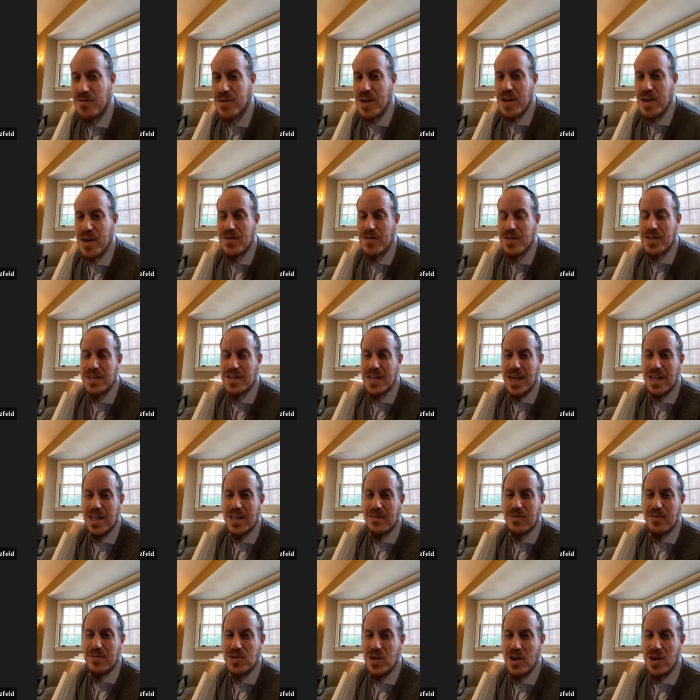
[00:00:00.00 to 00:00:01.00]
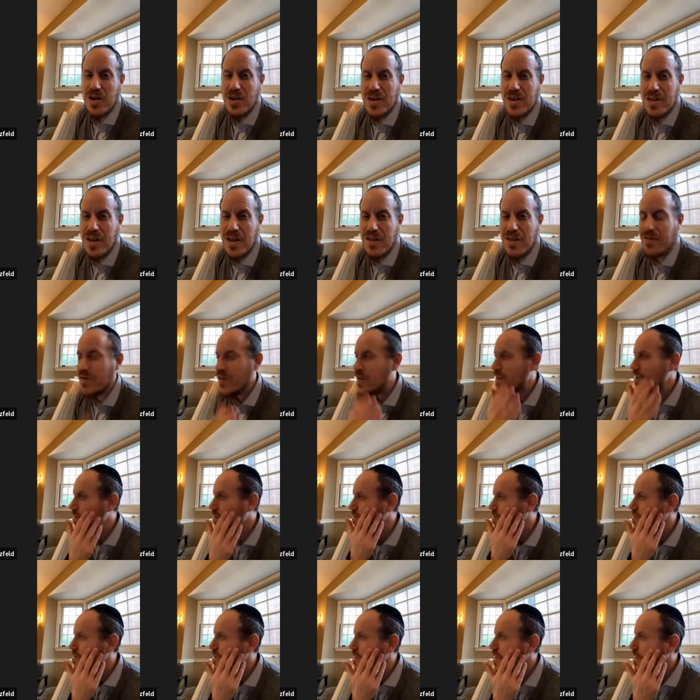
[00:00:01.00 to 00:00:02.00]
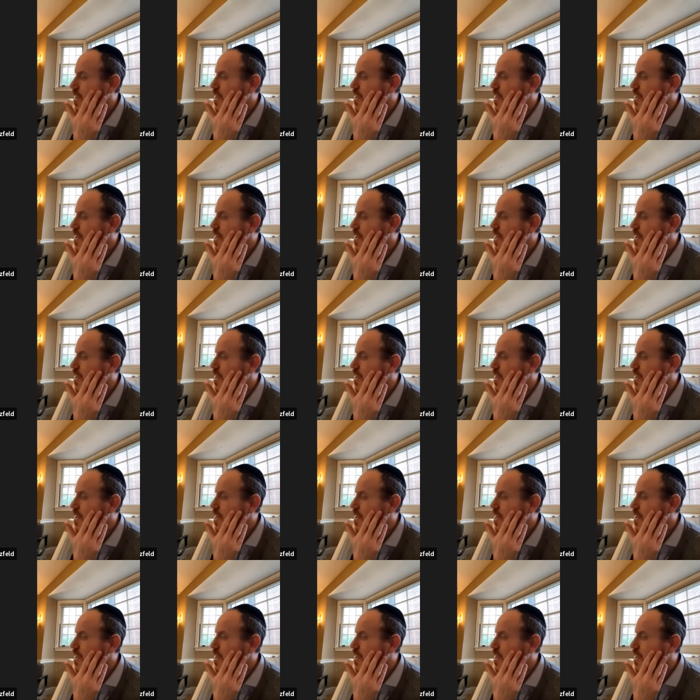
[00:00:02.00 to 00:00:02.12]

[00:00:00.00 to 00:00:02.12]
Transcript: But if it's not the majority of that field,